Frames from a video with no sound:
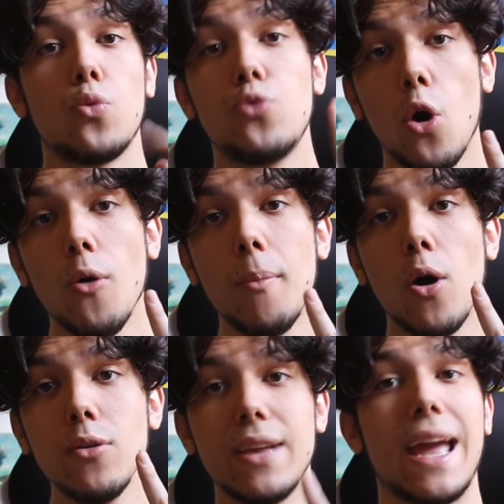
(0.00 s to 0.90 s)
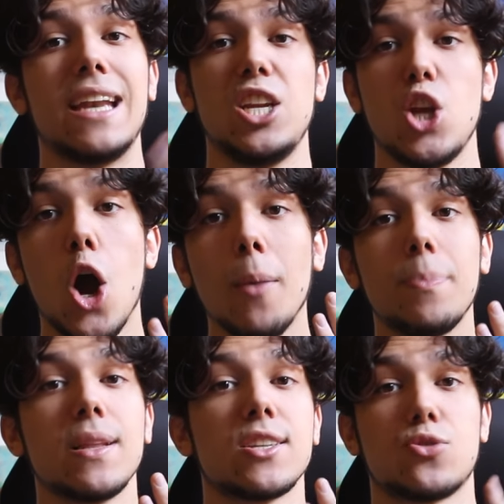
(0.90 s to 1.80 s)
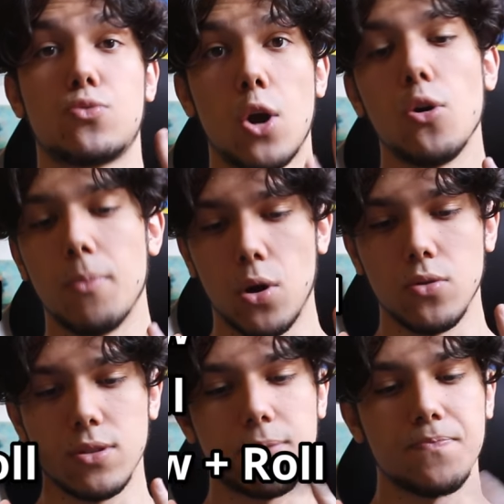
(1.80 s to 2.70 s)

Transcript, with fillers: row mode, and yaw plus row mode.